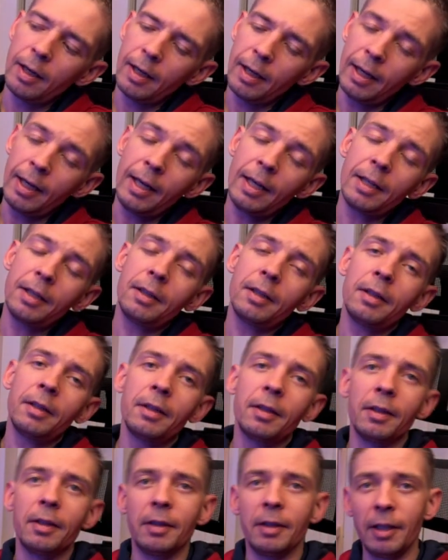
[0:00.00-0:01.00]
And
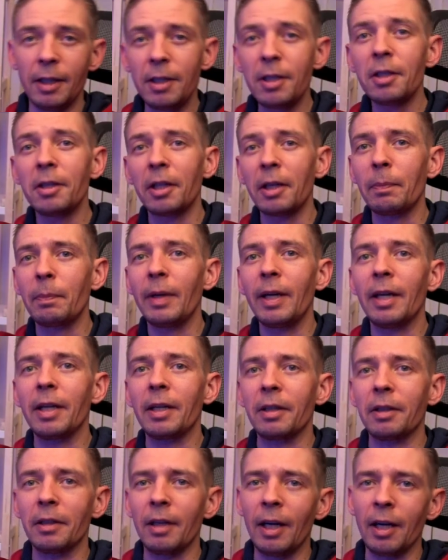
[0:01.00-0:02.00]
they did repair
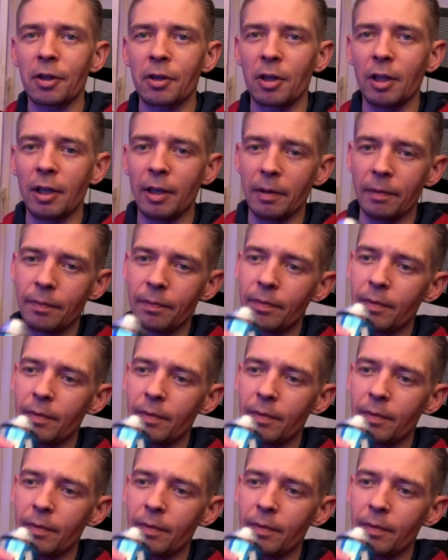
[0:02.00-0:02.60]
it actually.